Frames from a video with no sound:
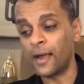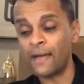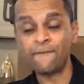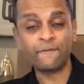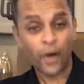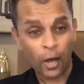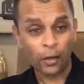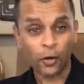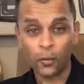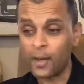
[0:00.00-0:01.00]
a
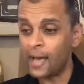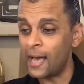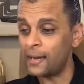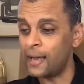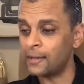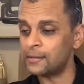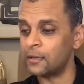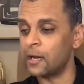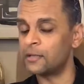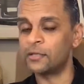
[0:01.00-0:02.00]
follow at Ask a
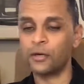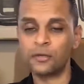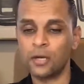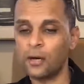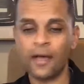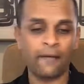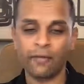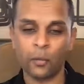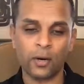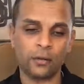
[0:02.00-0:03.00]
Concierge
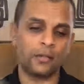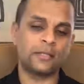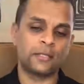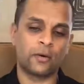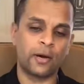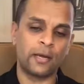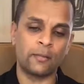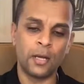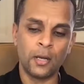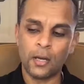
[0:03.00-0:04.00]
everywhere:
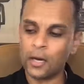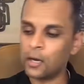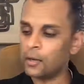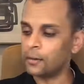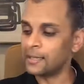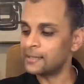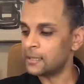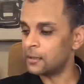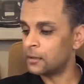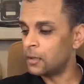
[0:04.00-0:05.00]
Instagram,
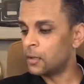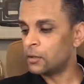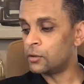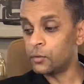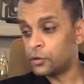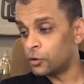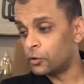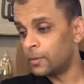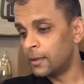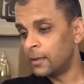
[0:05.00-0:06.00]
LinkedIn,
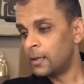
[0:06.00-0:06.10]
YouTube.